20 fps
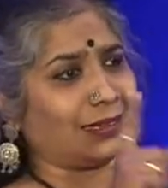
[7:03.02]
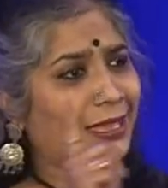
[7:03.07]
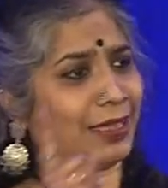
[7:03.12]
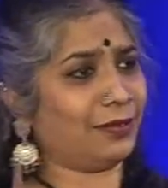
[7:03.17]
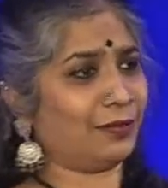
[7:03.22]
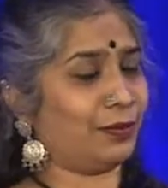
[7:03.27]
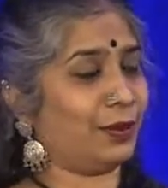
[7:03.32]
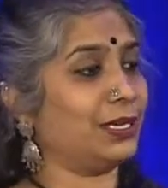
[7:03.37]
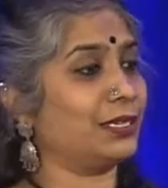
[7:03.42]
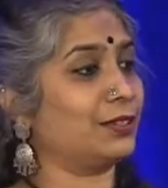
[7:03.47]

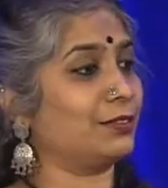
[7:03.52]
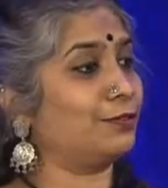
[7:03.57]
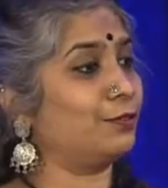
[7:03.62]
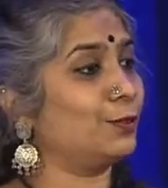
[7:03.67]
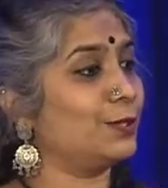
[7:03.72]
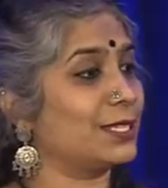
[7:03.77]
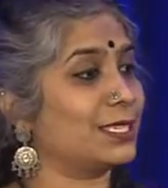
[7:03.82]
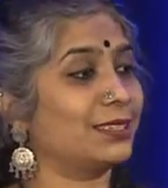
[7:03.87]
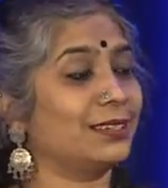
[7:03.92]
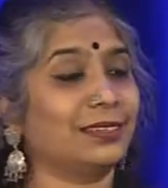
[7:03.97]
life went a
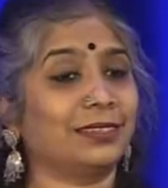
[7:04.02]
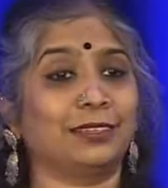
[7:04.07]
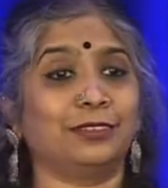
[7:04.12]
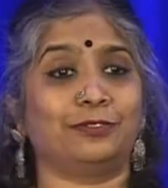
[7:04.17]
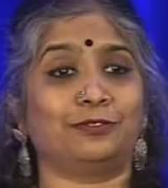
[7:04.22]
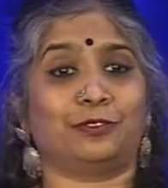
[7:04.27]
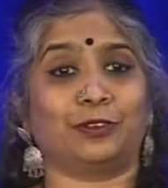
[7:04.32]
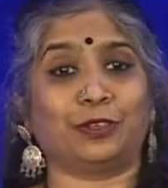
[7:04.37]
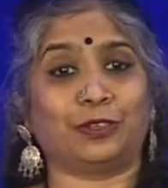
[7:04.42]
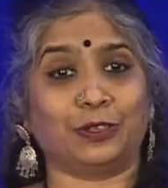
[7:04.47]
full circle
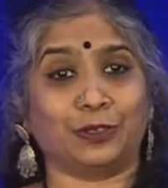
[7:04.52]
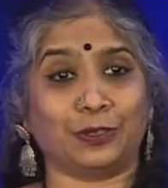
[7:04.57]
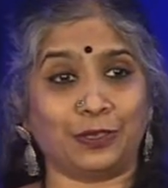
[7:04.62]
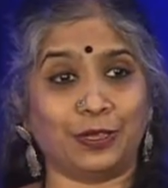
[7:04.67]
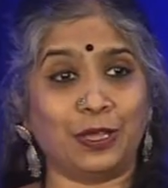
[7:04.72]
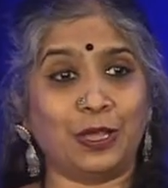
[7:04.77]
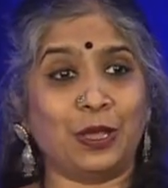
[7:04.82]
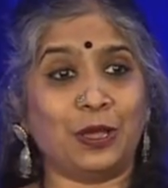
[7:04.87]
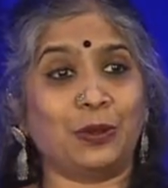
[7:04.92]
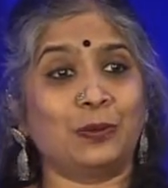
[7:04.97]
for her,
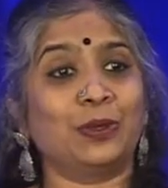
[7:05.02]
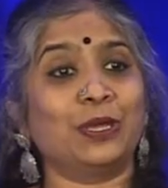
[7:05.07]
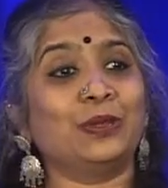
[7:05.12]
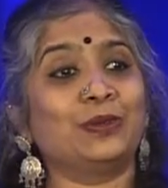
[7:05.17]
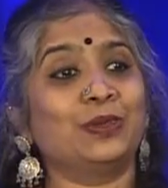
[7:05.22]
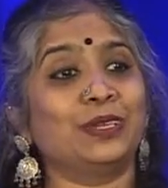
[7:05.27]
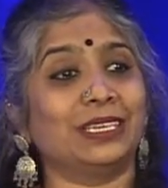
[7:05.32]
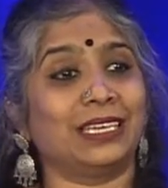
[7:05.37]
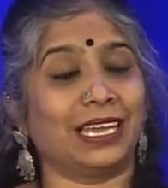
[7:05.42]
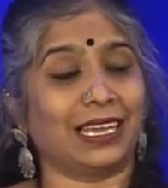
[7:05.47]
we
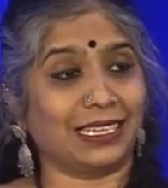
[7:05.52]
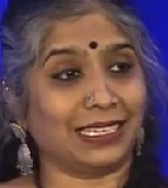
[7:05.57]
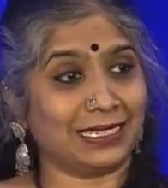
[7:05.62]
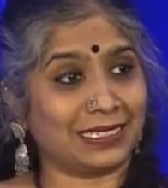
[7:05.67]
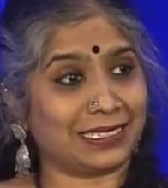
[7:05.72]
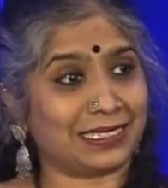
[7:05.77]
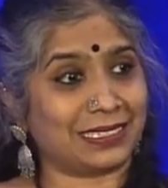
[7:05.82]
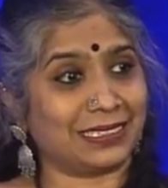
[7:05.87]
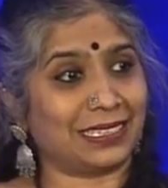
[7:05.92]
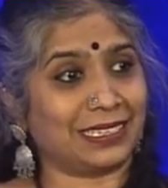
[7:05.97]

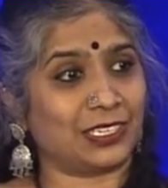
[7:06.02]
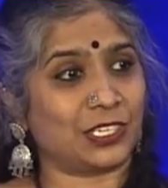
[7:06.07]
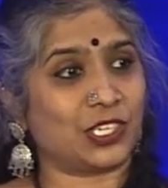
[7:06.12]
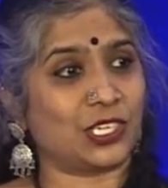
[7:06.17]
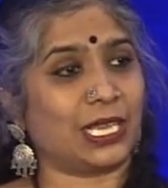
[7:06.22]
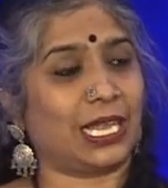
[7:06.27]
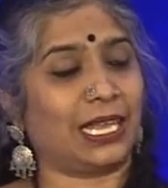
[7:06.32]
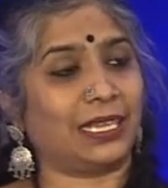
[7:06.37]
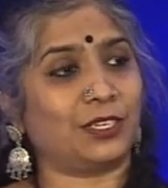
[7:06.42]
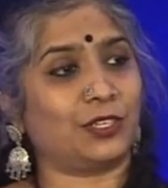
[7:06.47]
realized that she
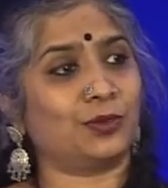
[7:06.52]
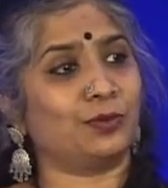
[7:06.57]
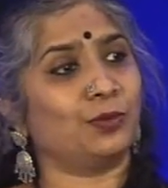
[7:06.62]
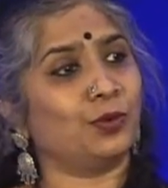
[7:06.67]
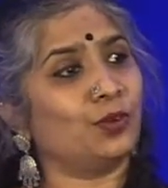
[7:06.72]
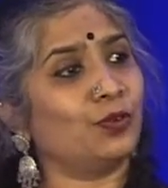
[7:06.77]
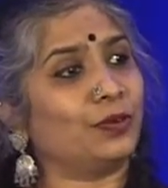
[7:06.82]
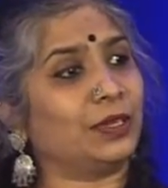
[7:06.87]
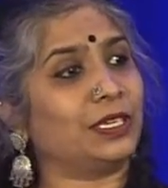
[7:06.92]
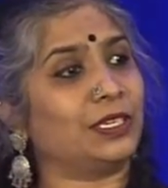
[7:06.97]
had to
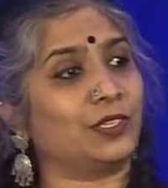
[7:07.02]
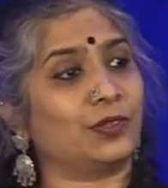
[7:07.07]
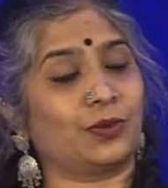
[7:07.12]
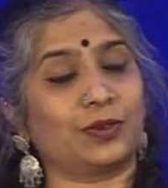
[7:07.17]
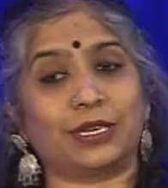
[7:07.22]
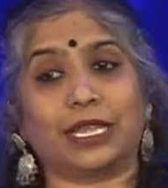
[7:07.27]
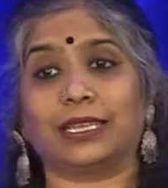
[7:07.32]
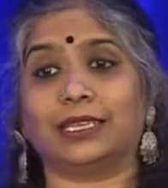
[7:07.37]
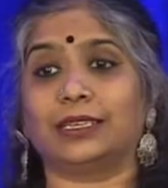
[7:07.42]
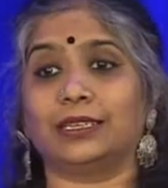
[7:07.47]
move into a
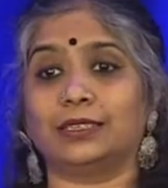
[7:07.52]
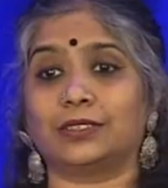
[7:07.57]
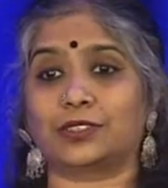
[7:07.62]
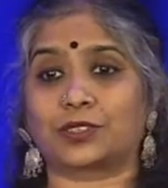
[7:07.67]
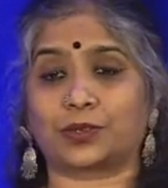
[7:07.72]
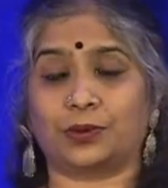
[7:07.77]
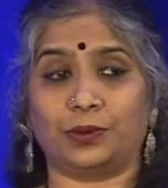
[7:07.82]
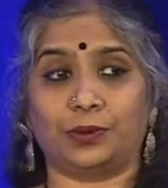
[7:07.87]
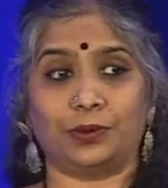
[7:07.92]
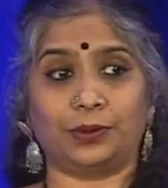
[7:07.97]
regular
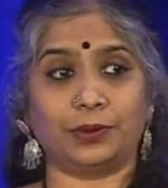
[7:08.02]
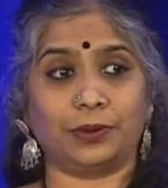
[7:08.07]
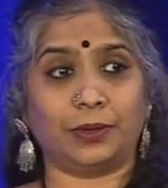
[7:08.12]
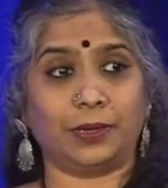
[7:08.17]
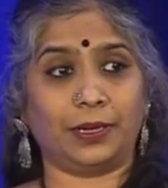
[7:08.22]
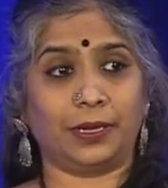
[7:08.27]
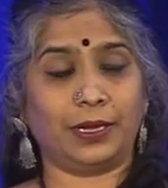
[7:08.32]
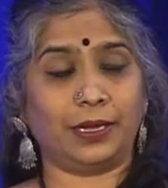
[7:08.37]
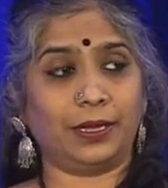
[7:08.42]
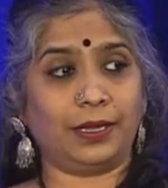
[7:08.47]
school.
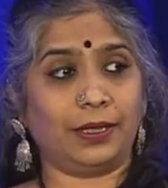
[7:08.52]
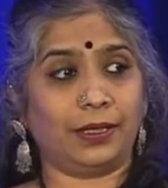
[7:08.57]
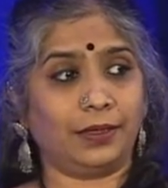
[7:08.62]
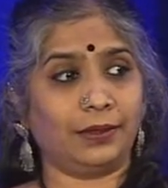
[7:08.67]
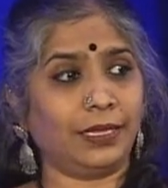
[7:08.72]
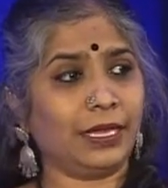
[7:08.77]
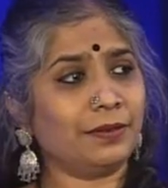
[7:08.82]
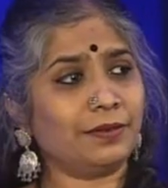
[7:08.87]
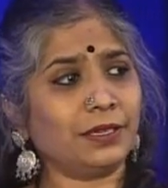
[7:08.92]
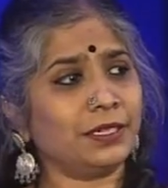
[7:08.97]

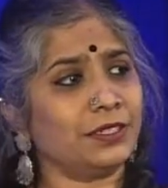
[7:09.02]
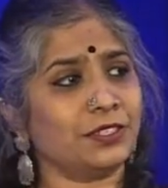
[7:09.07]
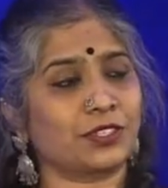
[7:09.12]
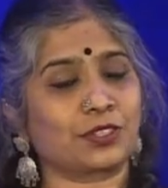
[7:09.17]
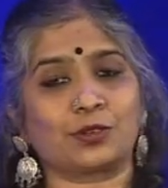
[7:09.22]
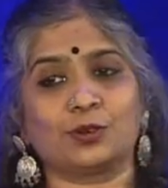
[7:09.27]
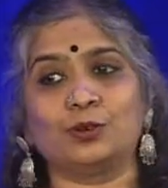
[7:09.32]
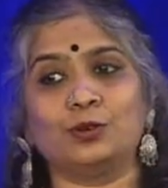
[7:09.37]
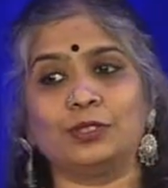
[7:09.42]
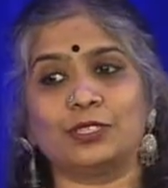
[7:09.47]
There weren't
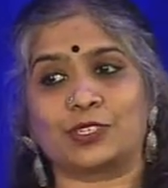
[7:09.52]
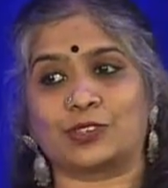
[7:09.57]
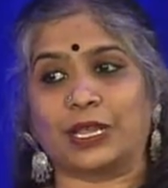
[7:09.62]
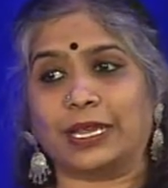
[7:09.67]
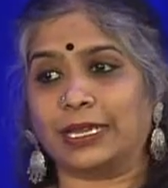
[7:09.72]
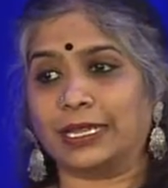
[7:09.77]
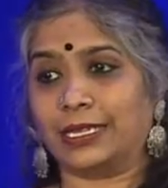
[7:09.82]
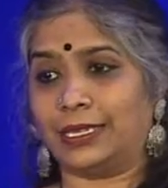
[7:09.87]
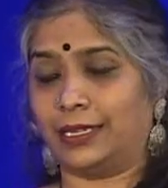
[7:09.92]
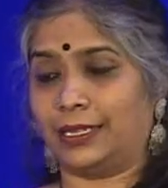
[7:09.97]
schools
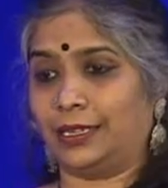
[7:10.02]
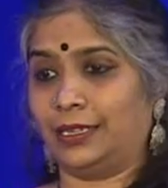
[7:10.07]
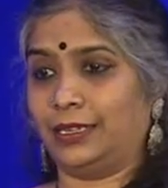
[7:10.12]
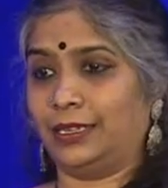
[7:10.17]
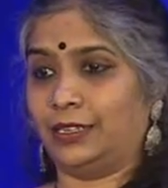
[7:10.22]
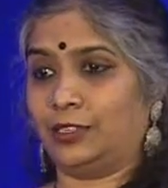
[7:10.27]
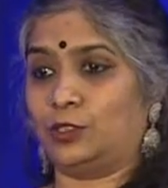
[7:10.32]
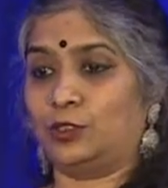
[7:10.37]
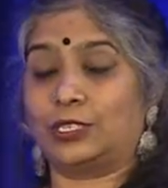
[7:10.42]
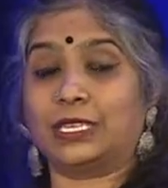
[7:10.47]
ready
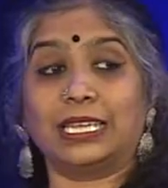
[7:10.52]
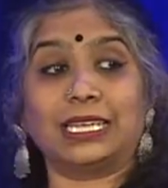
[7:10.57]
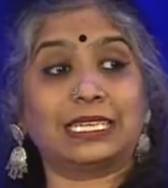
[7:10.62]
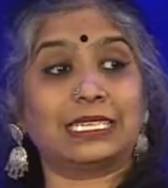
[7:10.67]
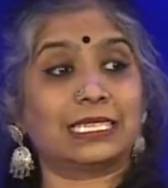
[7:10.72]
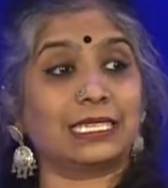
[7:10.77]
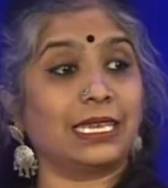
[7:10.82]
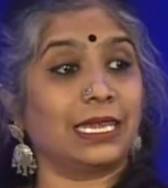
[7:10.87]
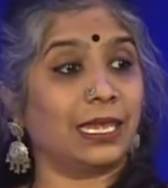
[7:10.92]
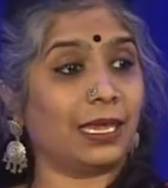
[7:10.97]
to take
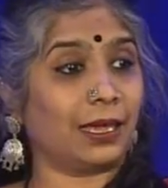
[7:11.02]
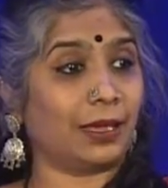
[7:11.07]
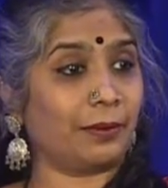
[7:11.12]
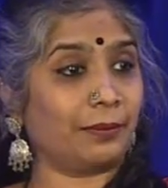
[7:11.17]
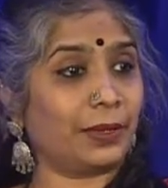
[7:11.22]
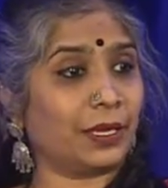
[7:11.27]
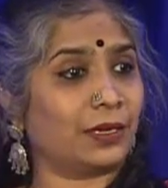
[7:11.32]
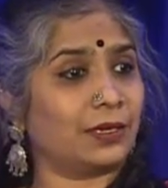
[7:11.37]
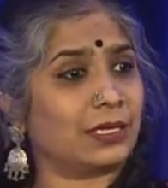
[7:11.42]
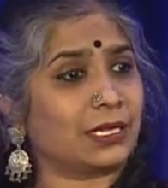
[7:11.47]
Sneha
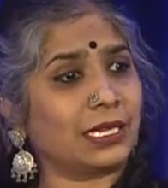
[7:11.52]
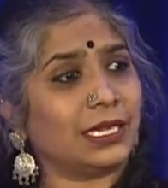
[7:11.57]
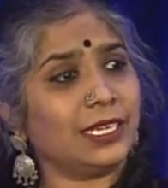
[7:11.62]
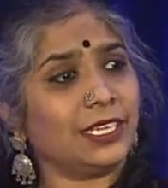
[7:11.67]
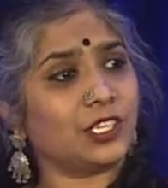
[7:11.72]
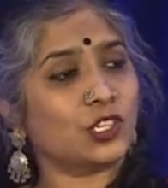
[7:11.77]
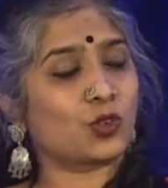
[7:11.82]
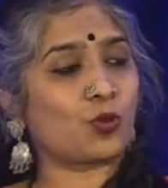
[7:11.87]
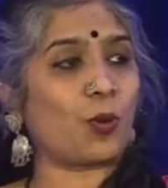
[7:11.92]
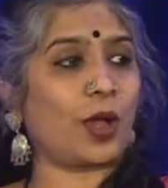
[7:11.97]
because
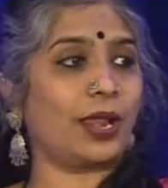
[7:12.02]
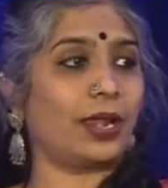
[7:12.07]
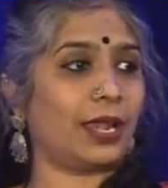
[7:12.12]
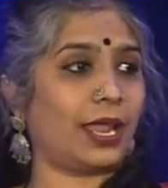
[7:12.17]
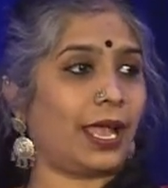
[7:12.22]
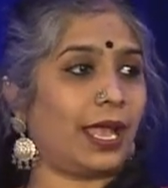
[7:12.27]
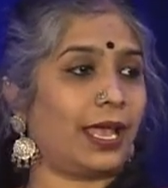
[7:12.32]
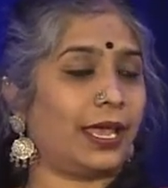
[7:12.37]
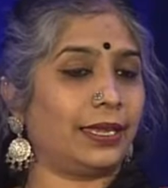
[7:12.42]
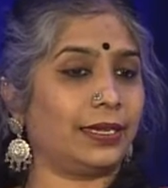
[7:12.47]
each one
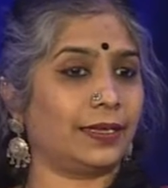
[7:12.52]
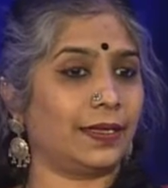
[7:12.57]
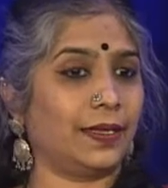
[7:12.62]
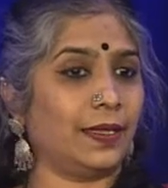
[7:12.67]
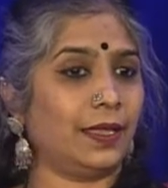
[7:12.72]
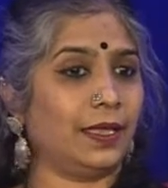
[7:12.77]
had